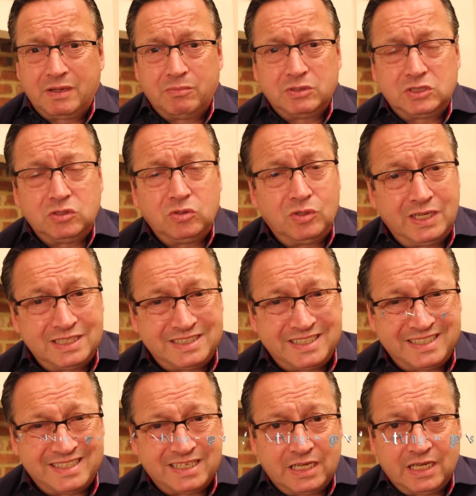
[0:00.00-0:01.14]
Number two,
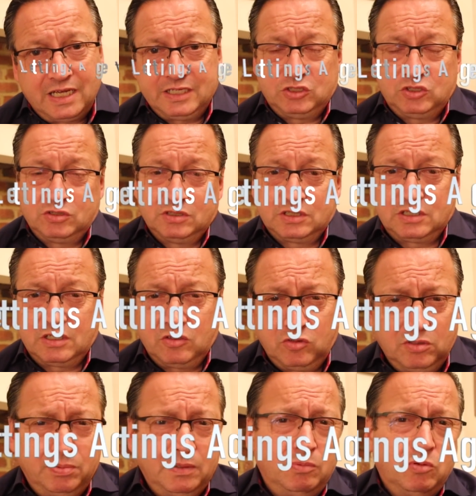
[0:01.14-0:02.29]
letting agents. A
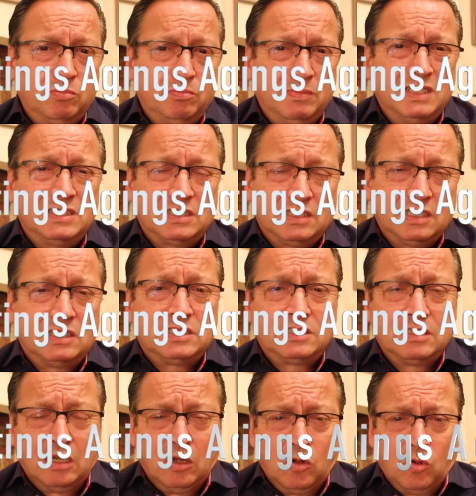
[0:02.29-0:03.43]
lot of people miss this.